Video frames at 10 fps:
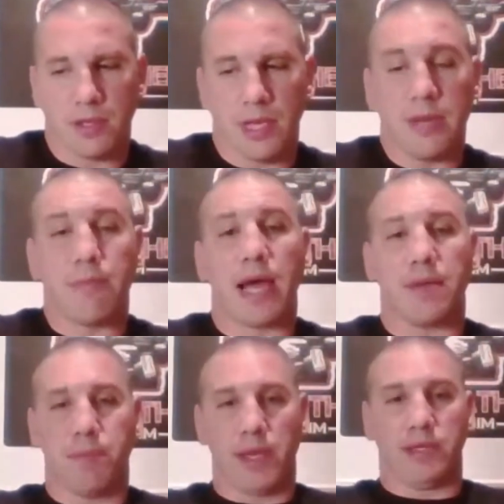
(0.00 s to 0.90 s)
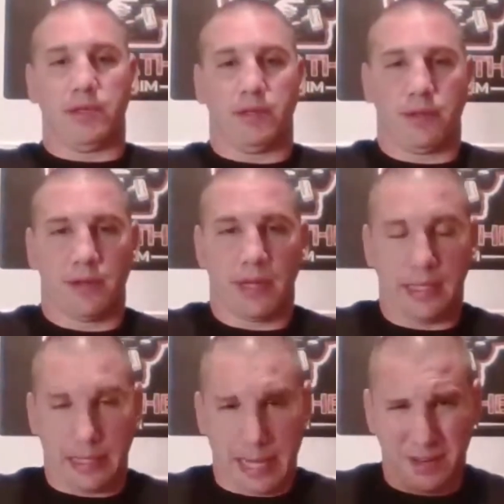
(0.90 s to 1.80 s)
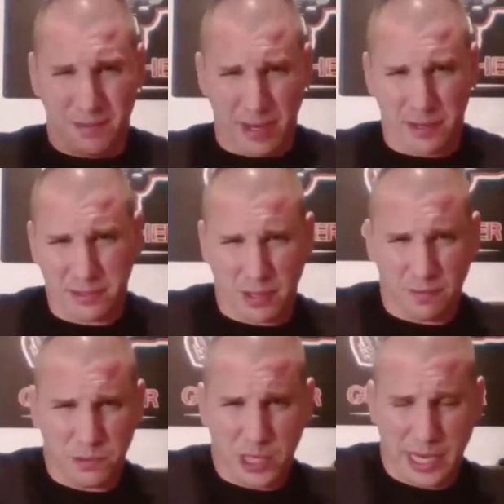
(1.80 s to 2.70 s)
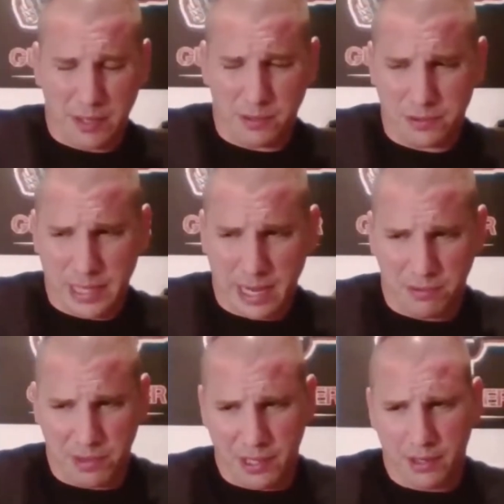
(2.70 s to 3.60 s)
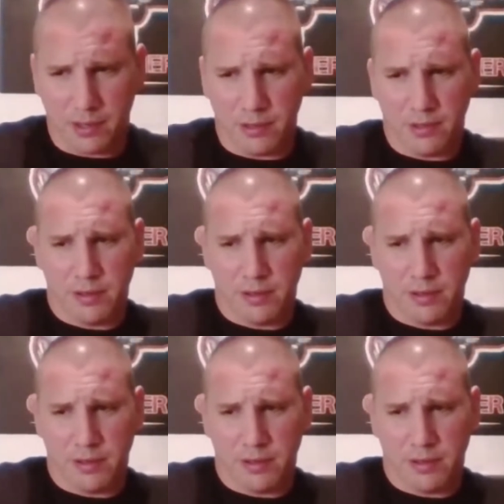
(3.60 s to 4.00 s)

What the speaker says: In my opinion, a lot of Airsoft channels out there,